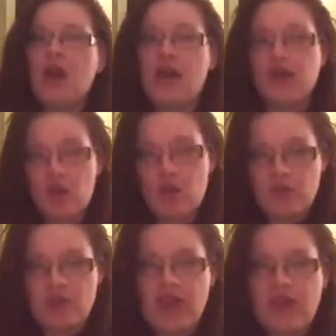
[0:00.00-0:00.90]
I go
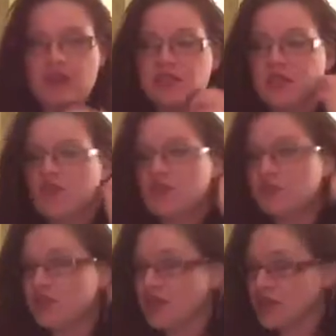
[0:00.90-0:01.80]
with that and still
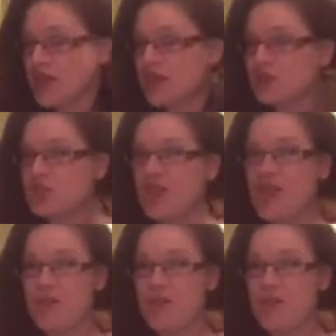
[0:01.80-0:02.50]
falls into that challenge.